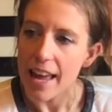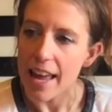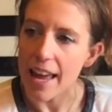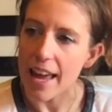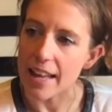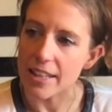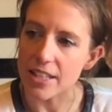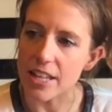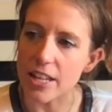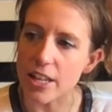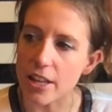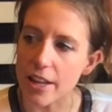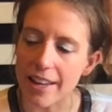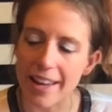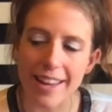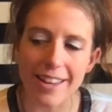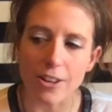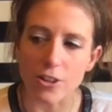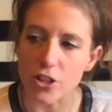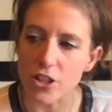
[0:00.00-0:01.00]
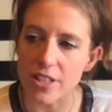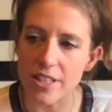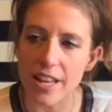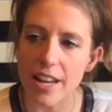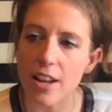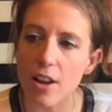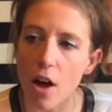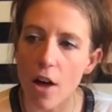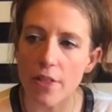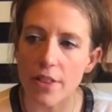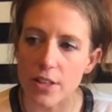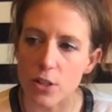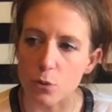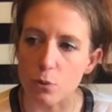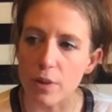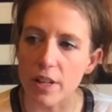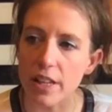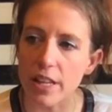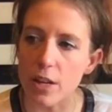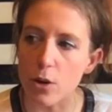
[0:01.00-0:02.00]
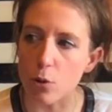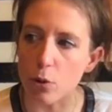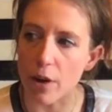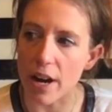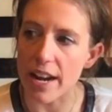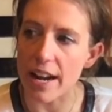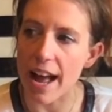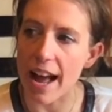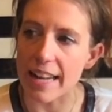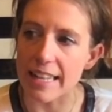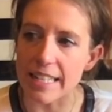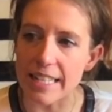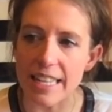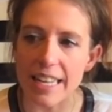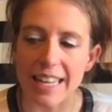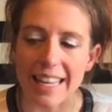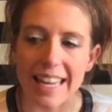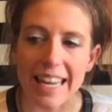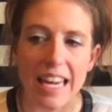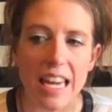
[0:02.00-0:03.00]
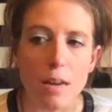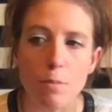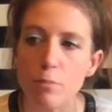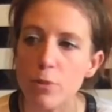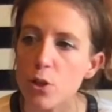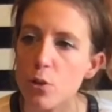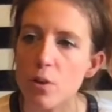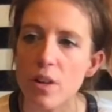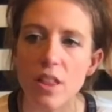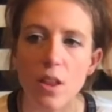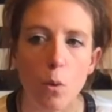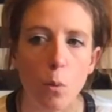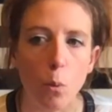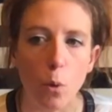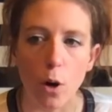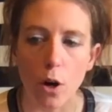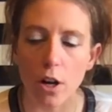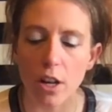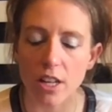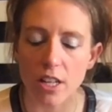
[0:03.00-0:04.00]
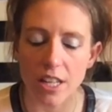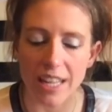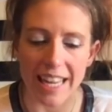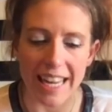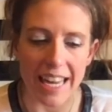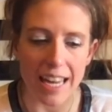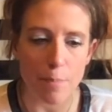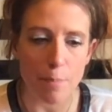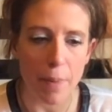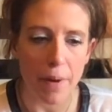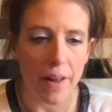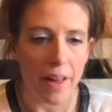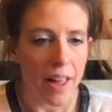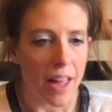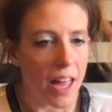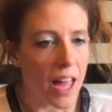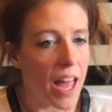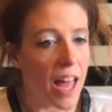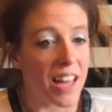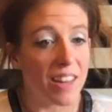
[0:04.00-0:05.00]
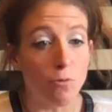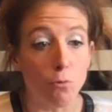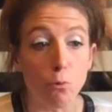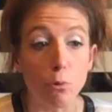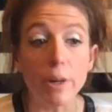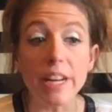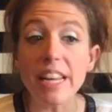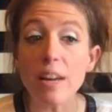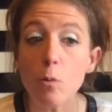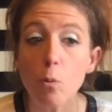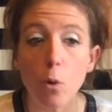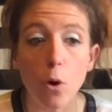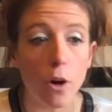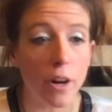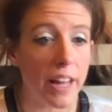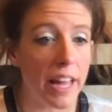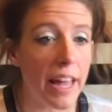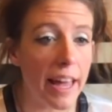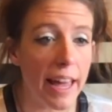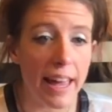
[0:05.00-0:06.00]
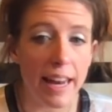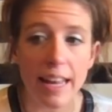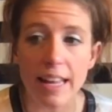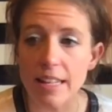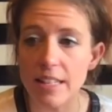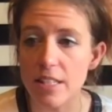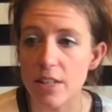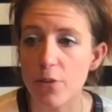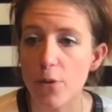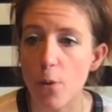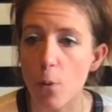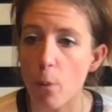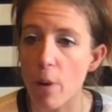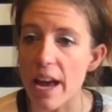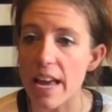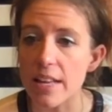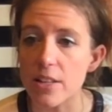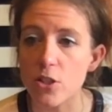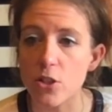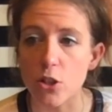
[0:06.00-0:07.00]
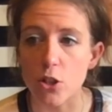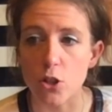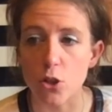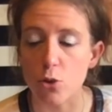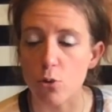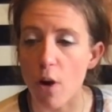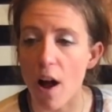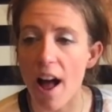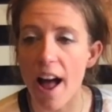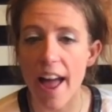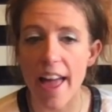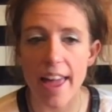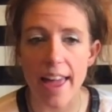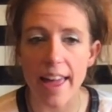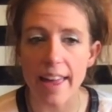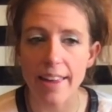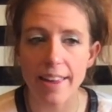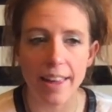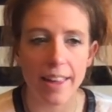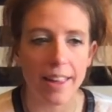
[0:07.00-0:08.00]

It's like, again, you're sitting on this really great idea. Keep doing the work. Keep reworking it in different ways to try,